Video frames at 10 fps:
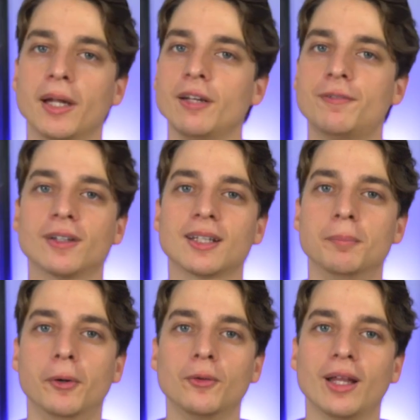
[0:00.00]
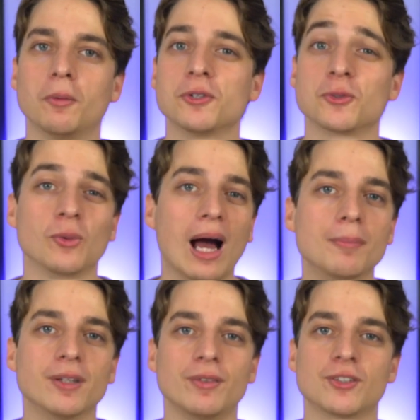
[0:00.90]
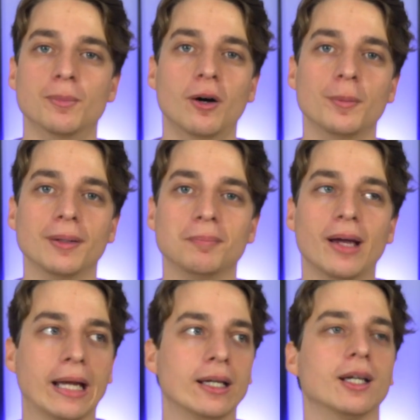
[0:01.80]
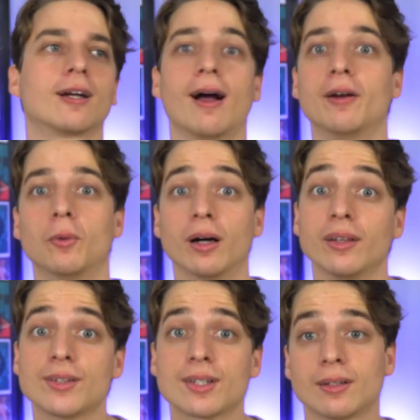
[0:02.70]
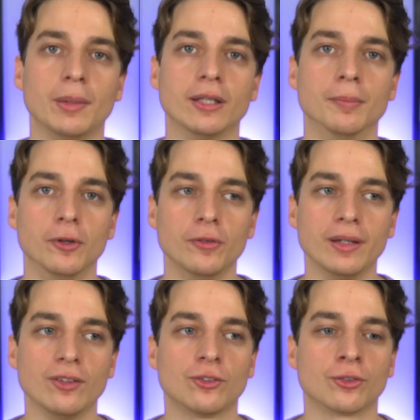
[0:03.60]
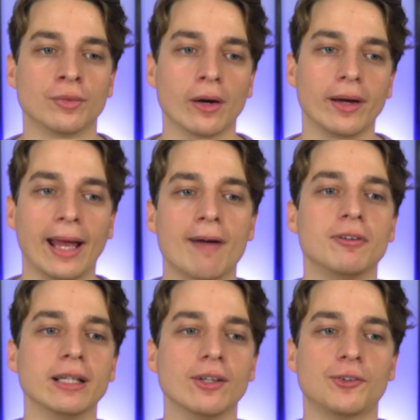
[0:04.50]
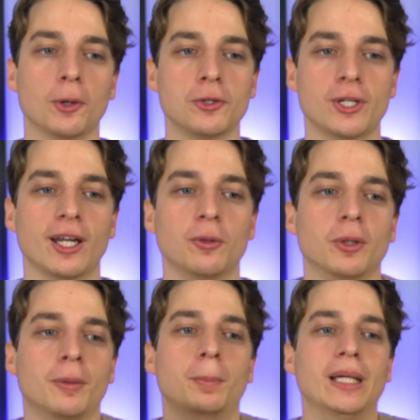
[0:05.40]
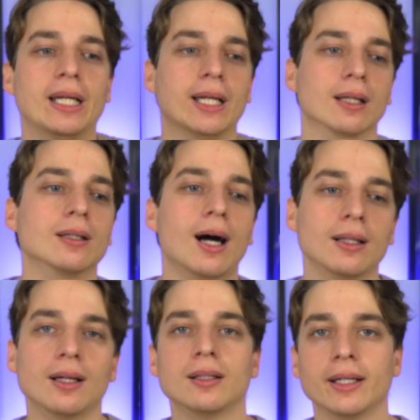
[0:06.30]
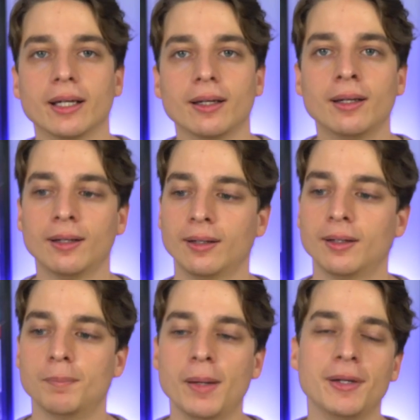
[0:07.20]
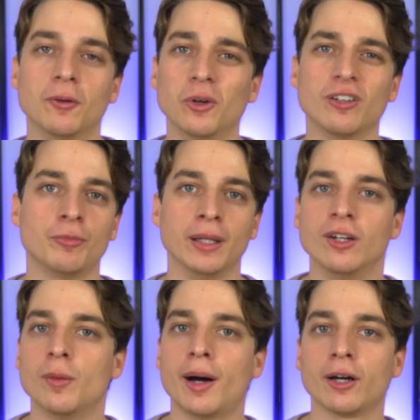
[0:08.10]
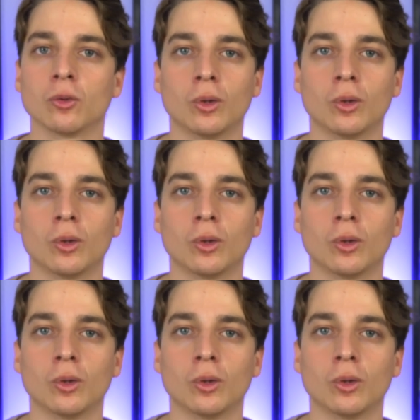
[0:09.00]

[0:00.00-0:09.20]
And many felt that Moonlight was robbed of its moment, and it kind of was. I mean, the movie is just very heavily associated with beating La La Land. Maybe it would have been no matter